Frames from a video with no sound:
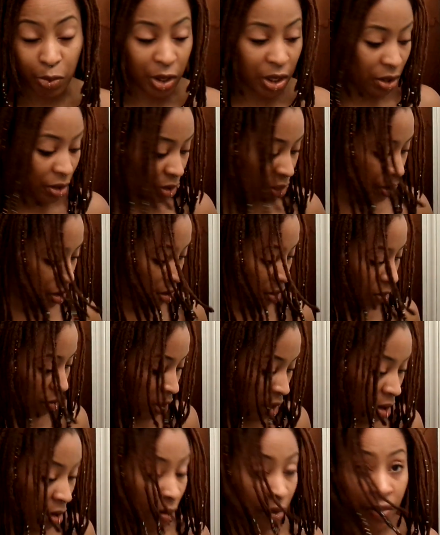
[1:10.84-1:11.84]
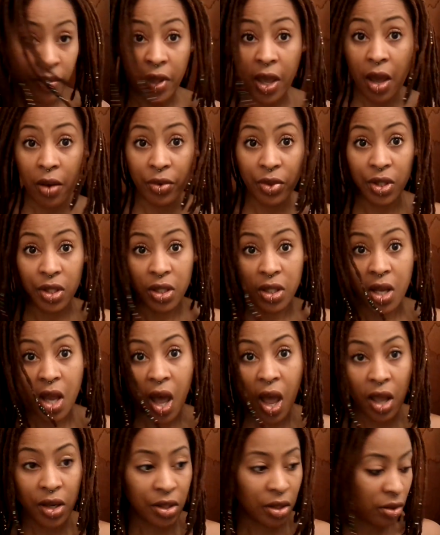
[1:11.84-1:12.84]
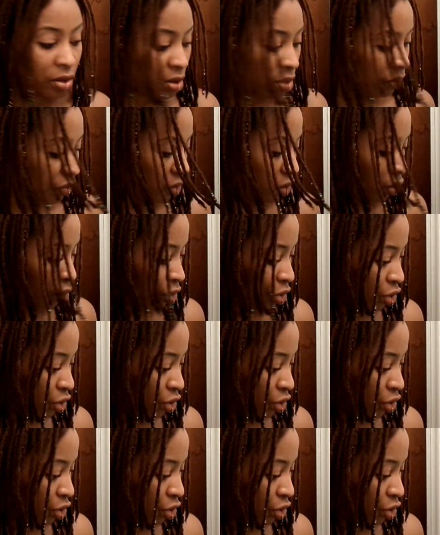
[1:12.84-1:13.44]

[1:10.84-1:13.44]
beads, so that was not difficult